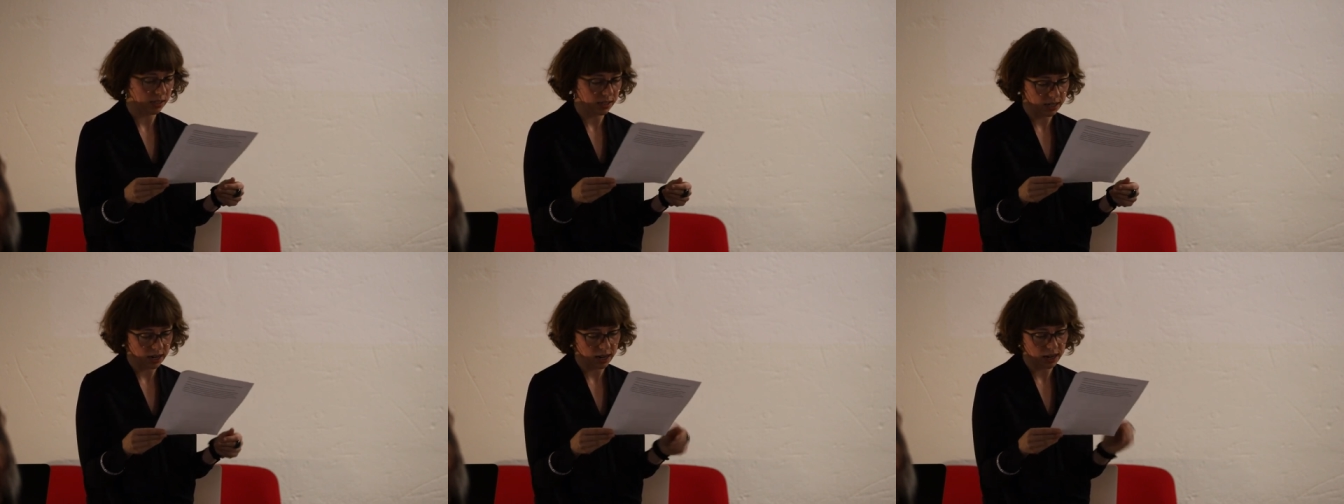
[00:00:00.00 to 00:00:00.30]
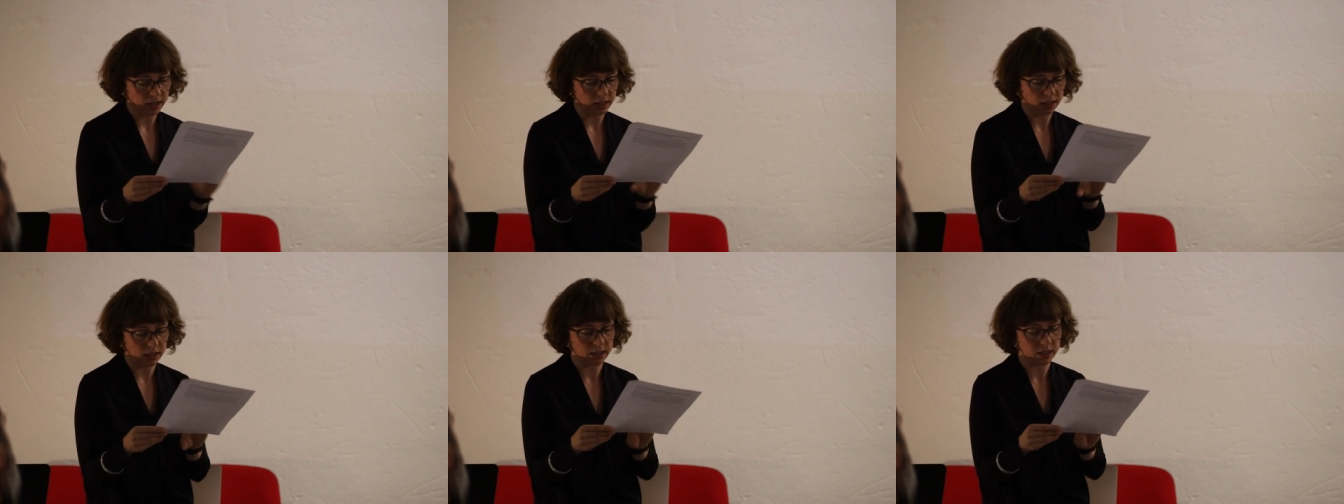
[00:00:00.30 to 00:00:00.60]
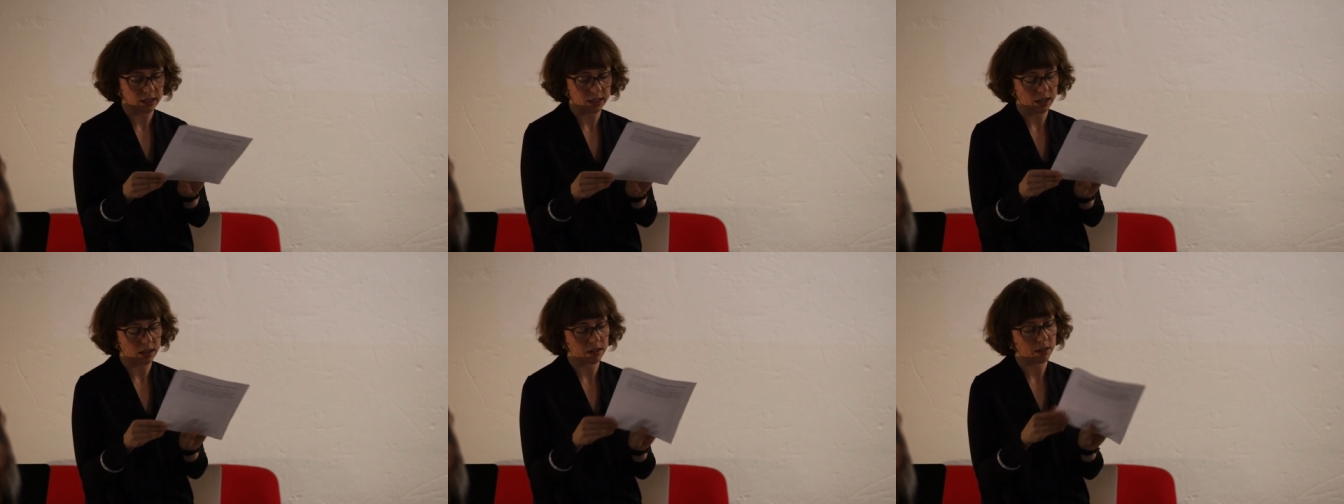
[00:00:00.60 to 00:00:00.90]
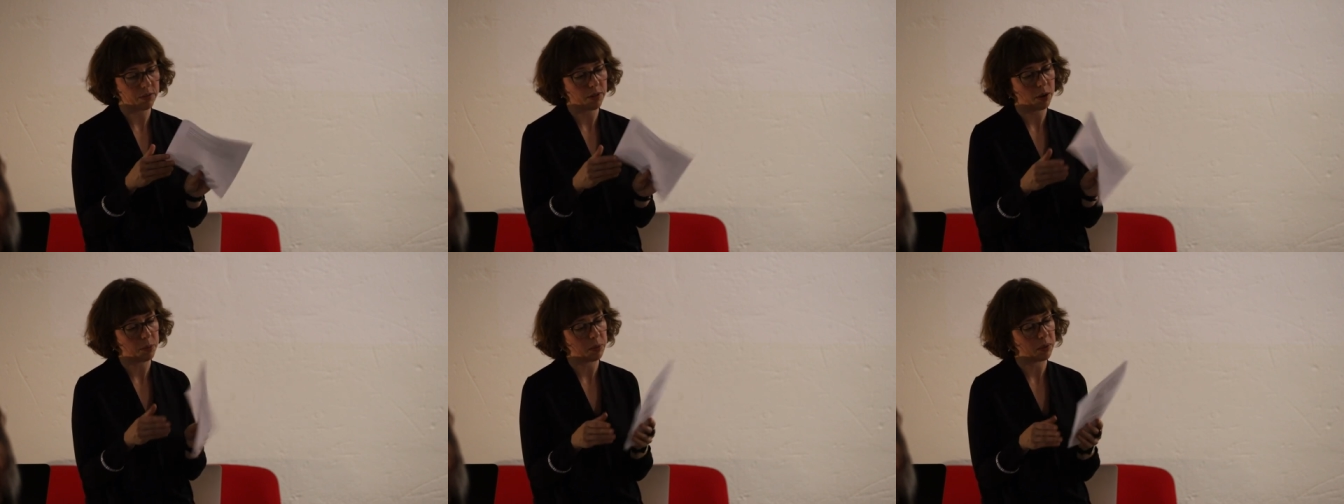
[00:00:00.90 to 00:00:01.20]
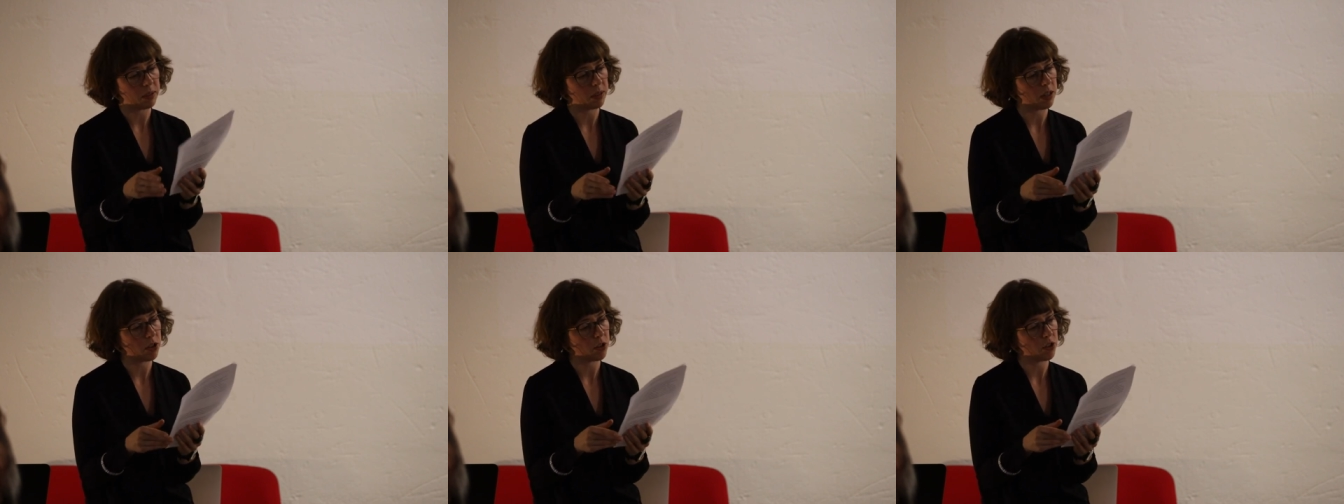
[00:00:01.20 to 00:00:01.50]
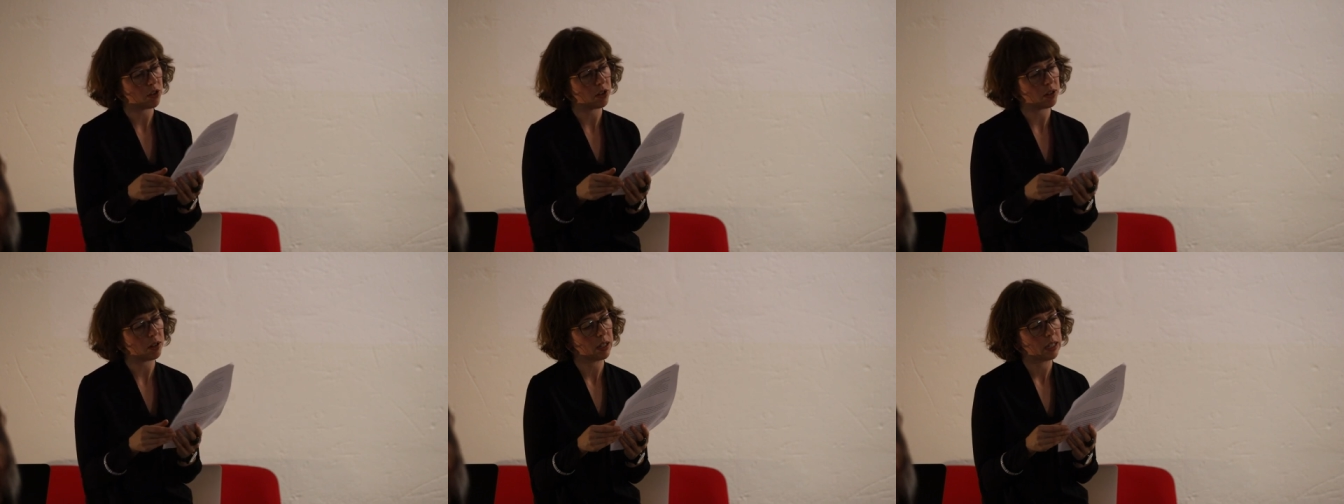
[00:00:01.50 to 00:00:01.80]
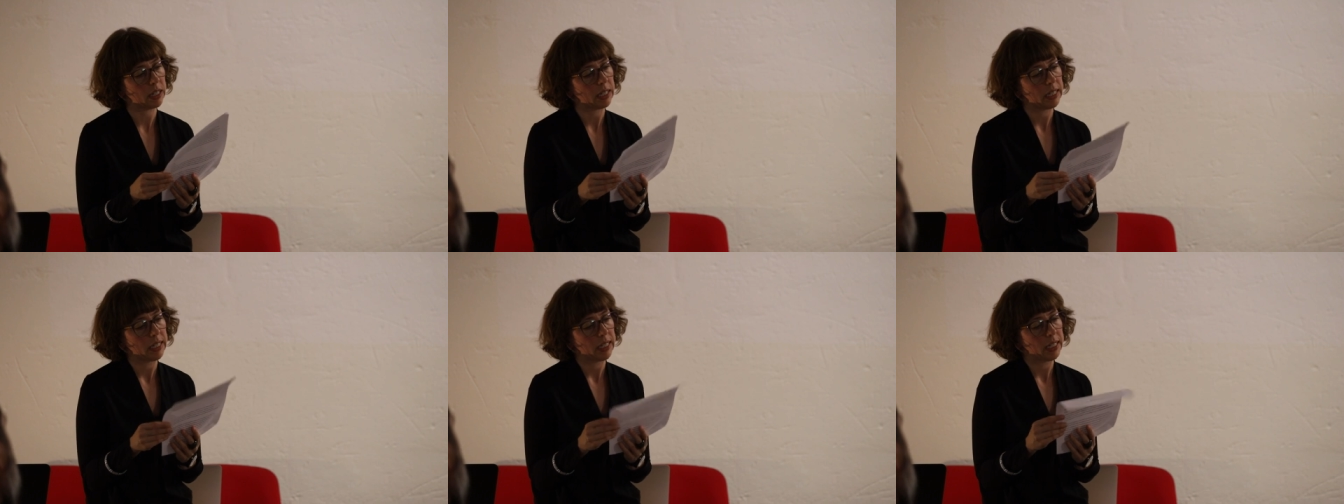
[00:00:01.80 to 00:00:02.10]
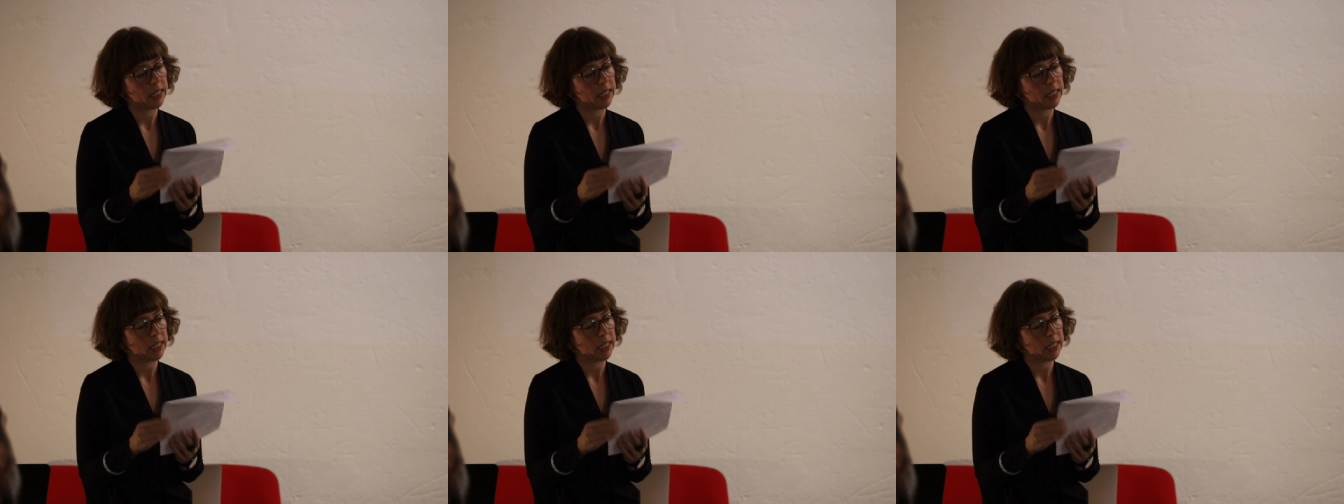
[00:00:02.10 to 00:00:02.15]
today instead of opposition